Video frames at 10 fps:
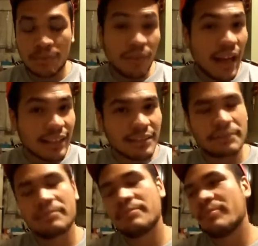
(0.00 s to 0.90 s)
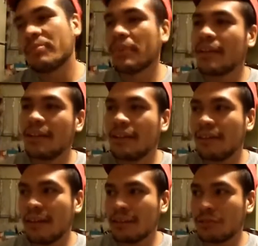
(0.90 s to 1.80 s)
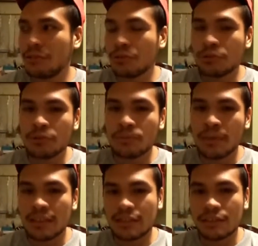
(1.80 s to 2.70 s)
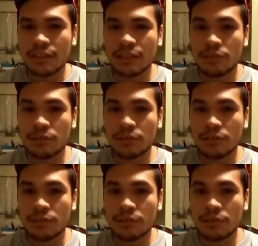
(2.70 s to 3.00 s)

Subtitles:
fact, thanks to basically